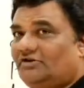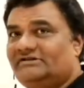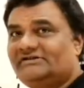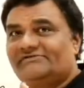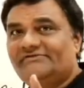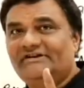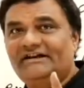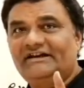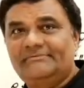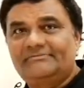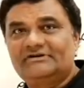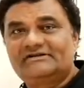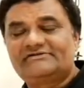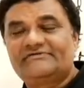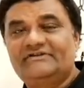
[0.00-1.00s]
Now these
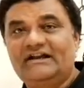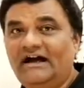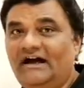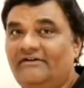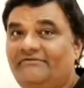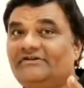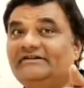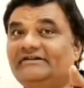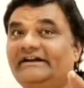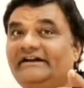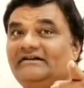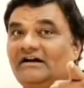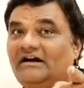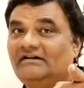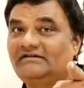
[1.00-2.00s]
variables will have a
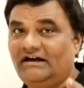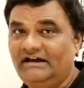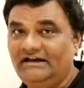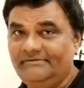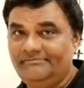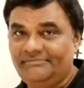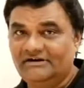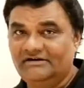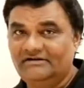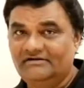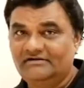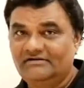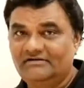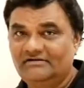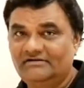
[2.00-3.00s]
data type.
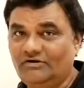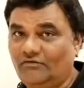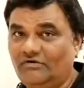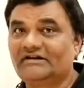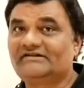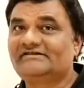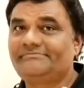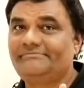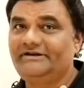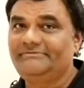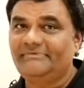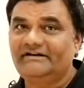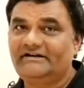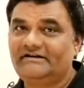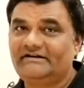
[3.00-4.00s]
Now what does it
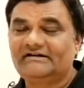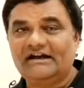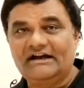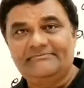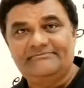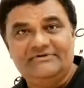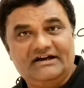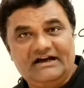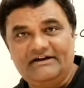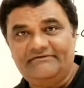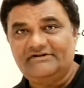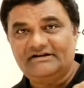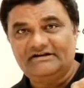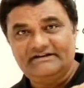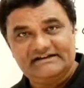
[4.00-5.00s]
mean by data type? We
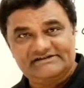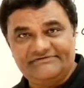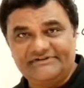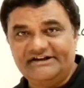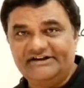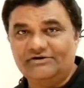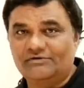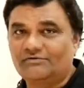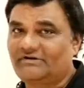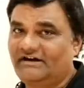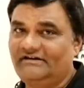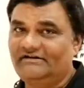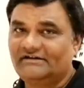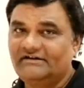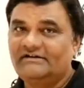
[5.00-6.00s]
have it in next video,
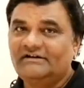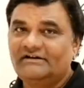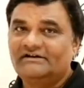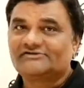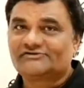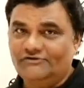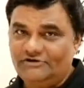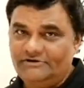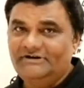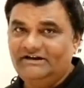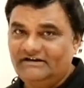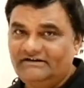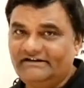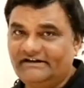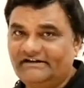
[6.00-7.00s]
right? So you'll be
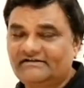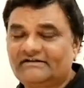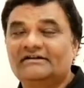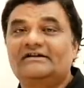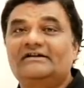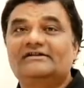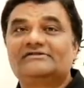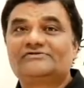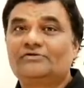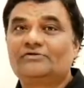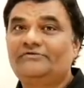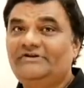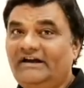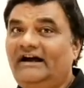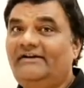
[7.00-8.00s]
learning it.
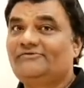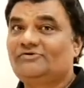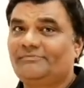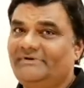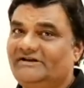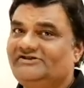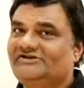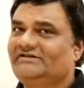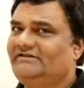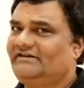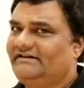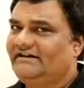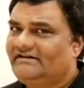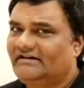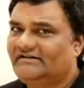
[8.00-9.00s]
So we have to mention the
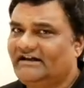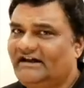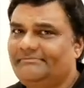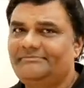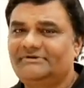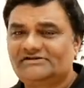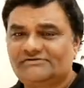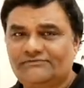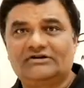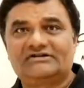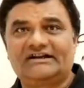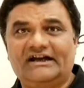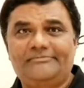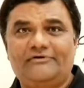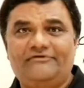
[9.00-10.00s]
data type, means
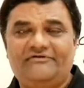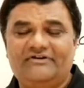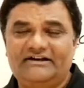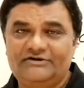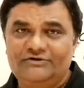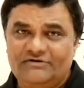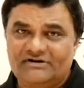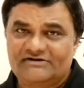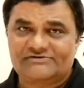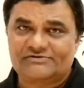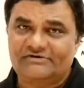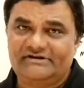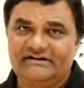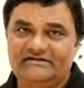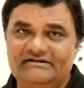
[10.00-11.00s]
what type of value you are
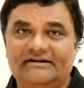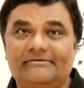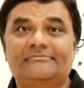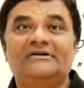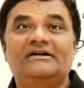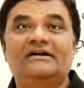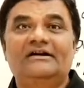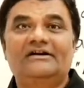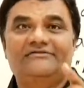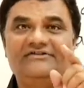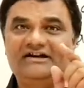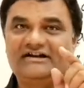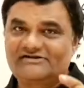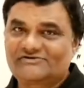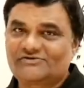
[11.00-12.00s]
storing in them.
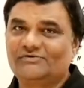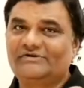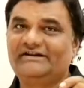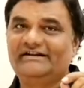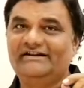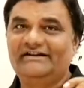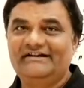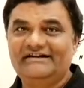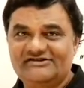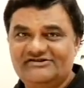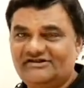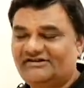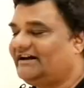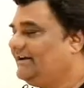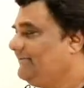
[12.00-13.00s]
We are storing
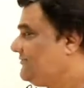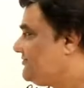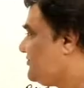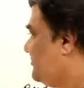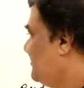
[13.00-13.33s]
integer type.